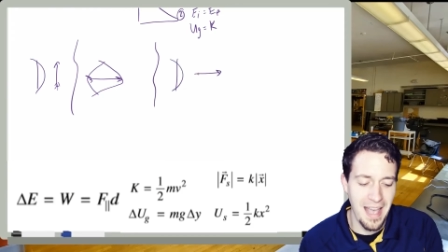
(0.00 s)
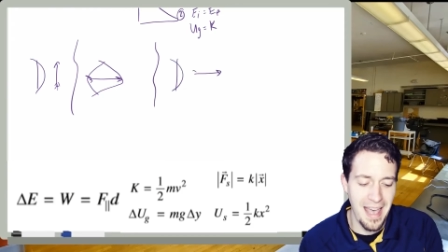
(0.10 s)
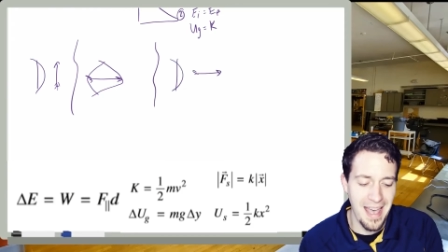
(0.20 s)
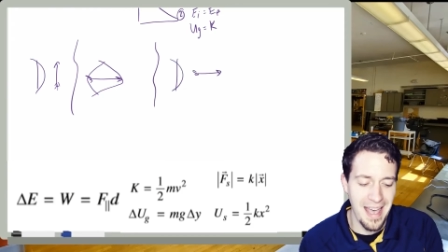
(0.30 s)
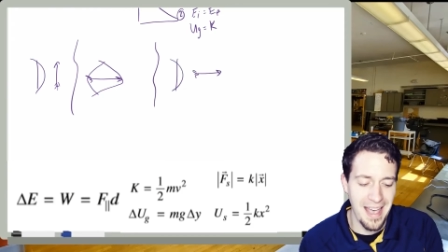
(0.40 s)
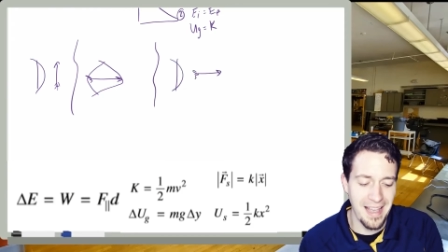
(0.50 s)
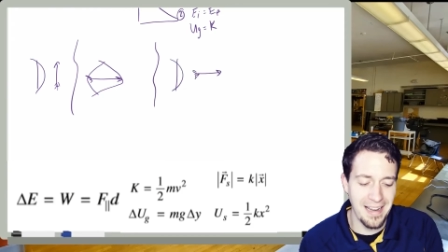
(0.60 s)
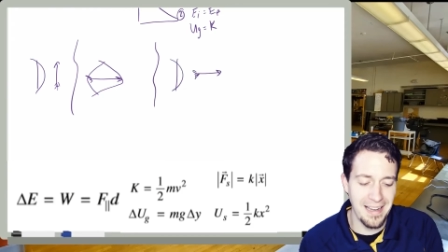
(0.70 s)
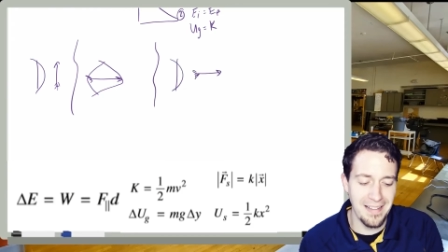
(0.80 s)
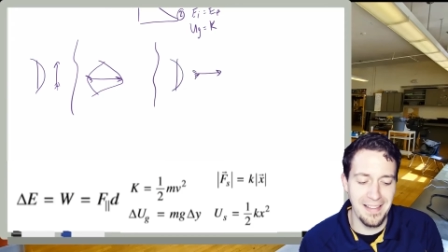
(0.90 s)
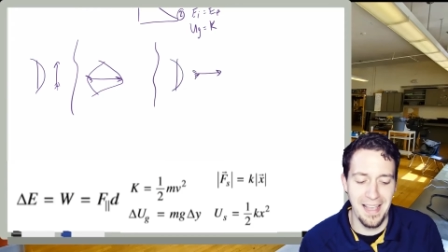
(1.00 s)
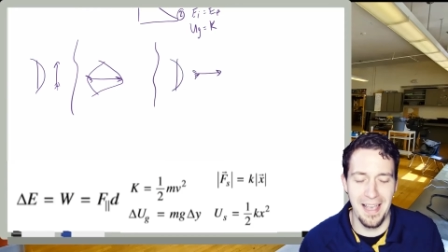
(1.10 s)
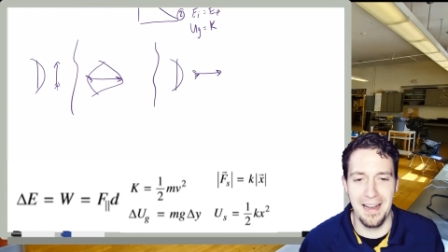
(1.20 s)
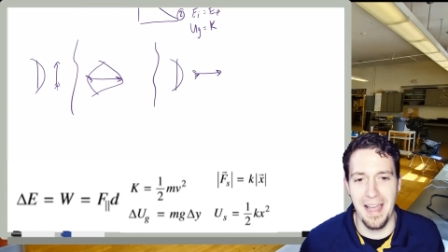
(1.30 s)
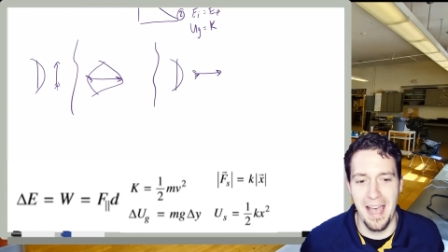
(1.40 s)
and in the
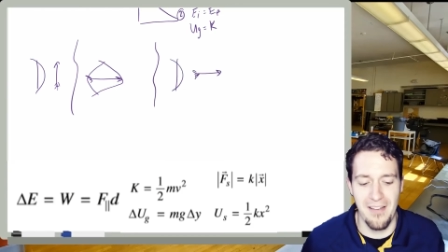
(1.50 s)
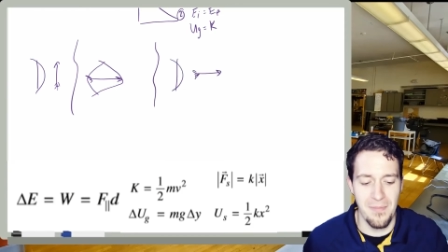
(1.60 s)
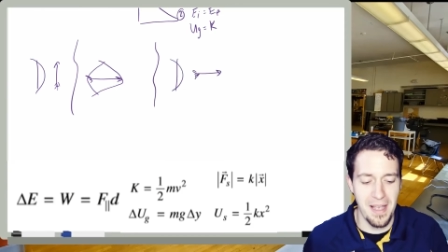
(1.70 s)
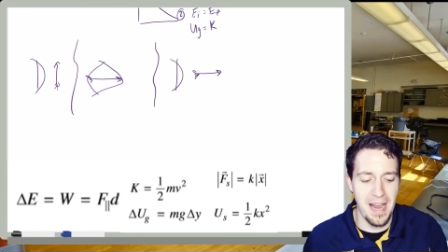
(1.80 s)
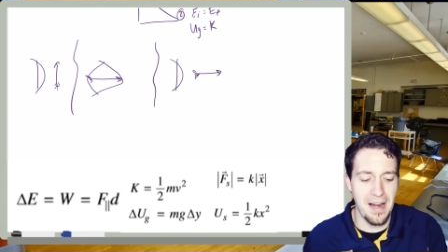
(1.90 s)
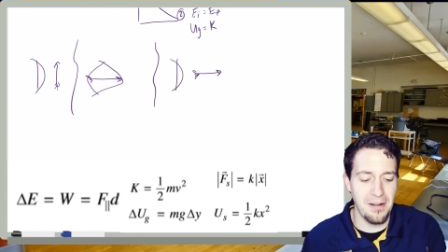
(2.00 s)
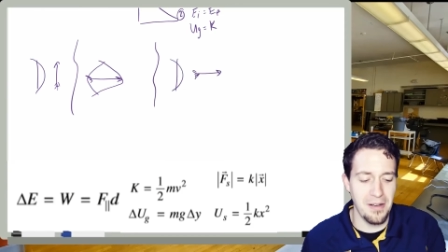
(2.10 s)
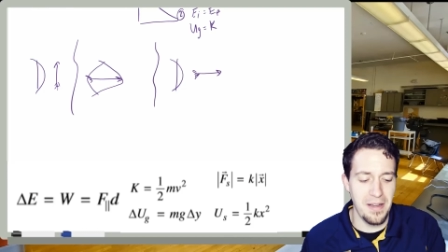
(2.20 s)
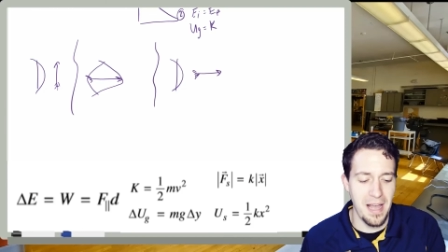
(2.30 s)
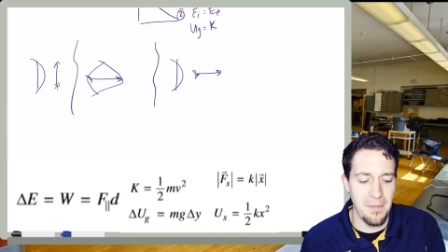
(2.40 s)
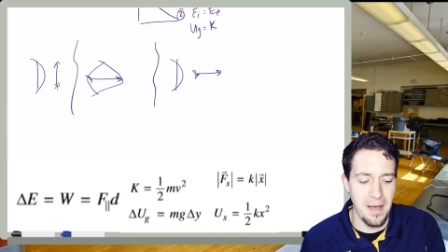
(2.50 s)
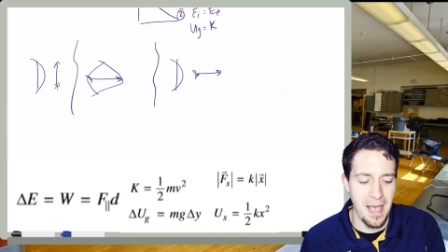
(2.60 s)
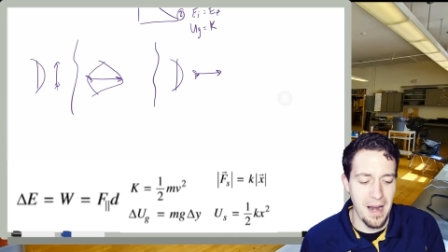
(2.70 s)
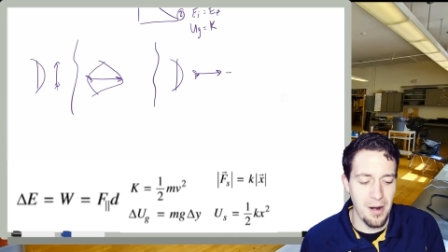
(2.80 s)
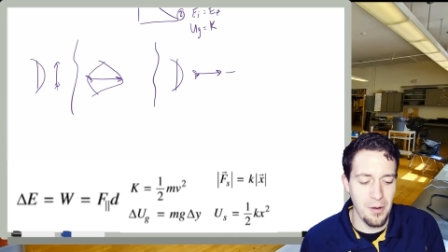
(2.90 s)
end I have my arrow and now my
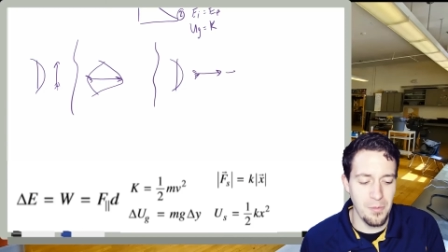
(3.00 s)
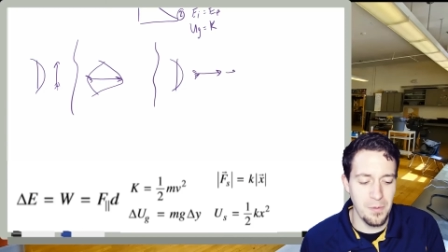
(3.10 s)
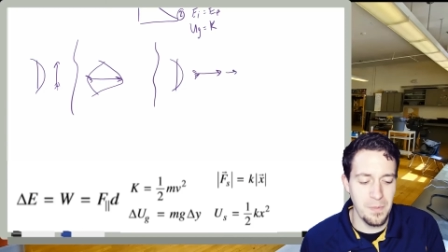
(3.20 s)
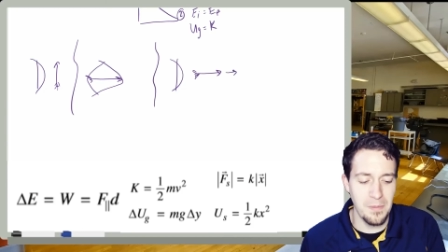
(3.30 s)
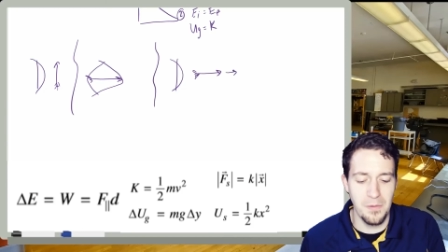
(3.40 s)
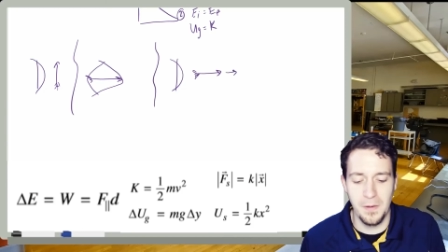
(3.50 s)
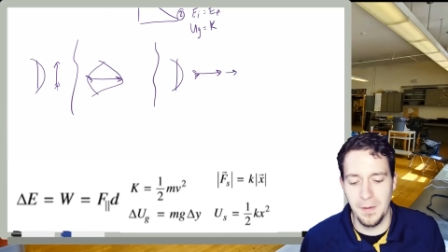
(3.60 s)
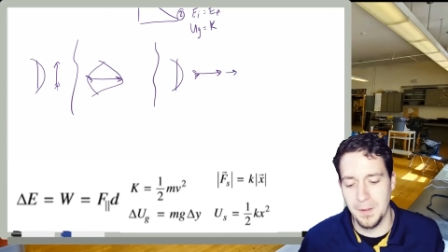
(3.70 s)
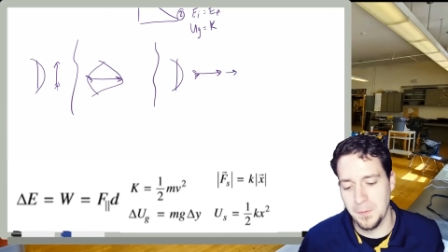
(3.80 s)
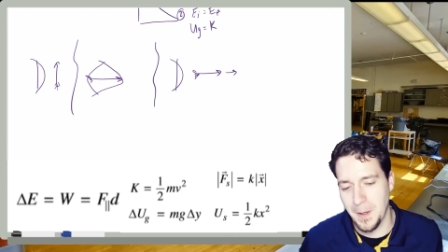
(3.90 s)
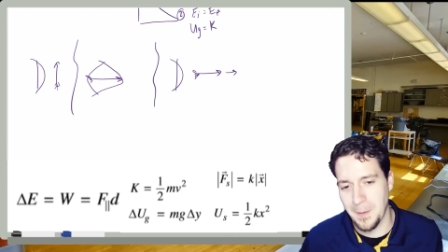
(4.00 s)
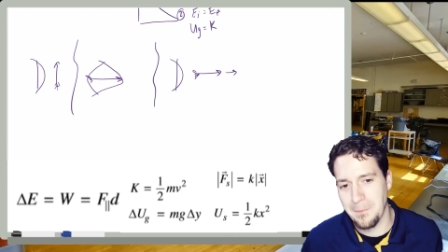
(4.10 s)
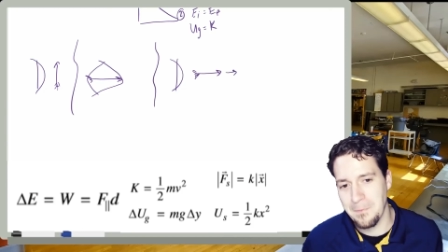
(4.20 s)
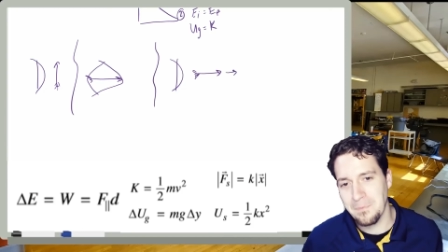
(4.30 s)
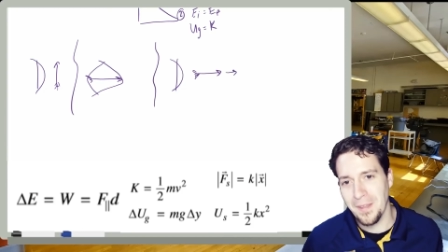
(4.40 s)
arrow would be moving this way.
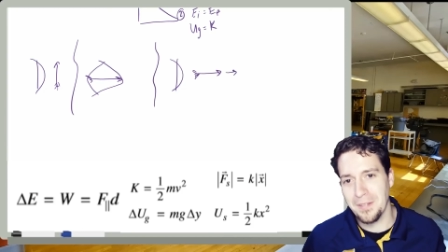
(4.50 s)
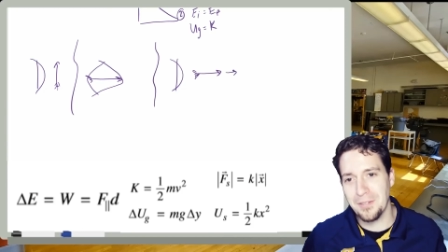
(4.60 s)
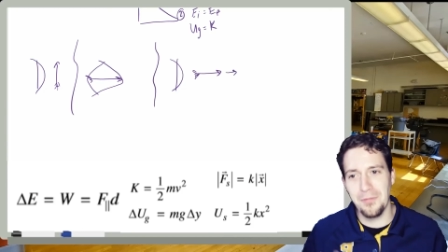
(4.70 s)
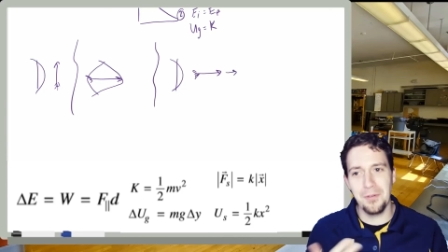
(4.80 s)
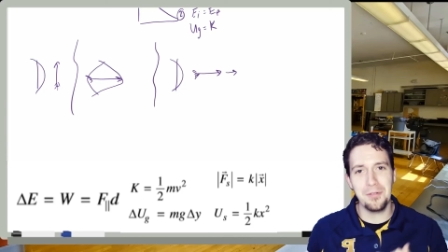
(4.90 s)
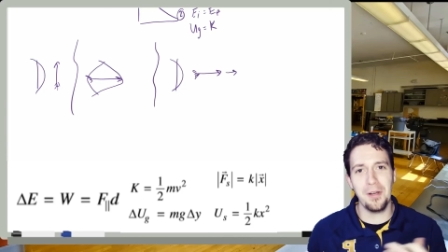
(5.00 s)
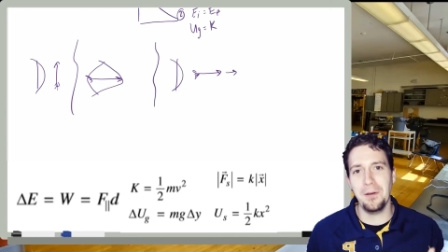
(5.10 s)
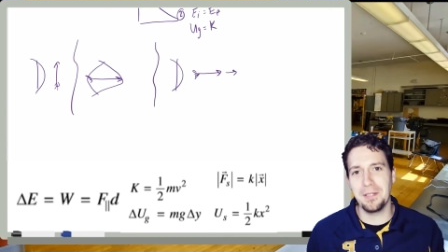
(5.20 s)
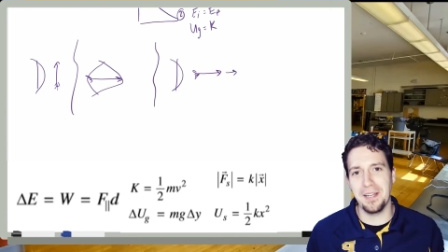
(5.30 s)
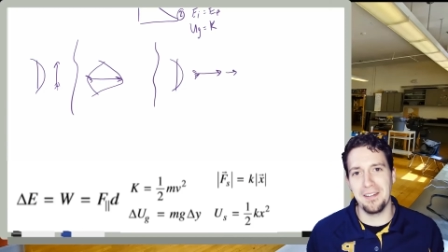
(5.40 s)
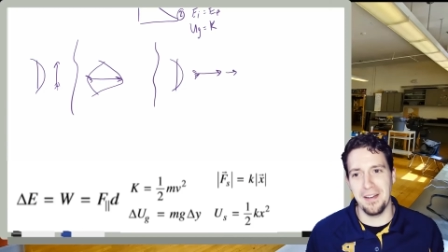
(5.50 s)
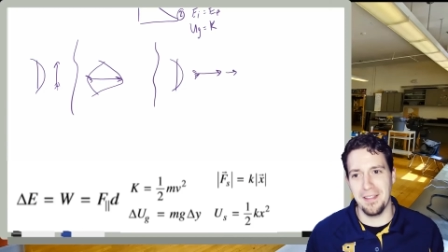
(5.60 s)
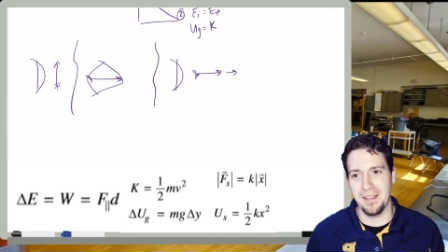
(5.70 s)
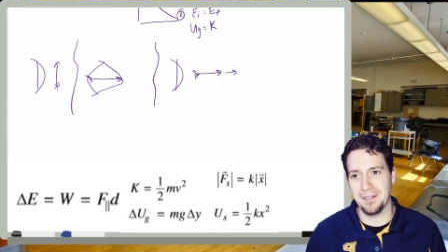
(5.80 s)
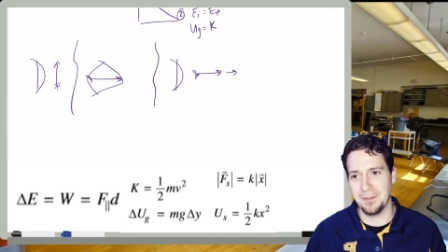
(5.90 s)
So if we try to identify
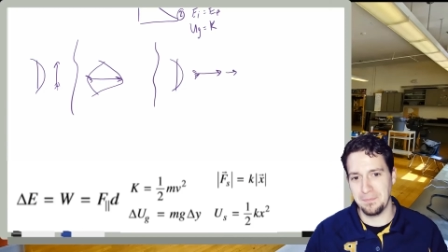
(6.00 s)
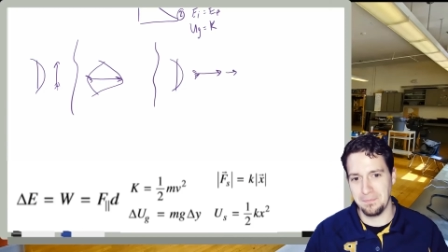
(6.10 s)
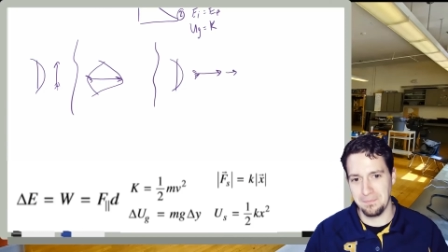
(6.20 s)
this,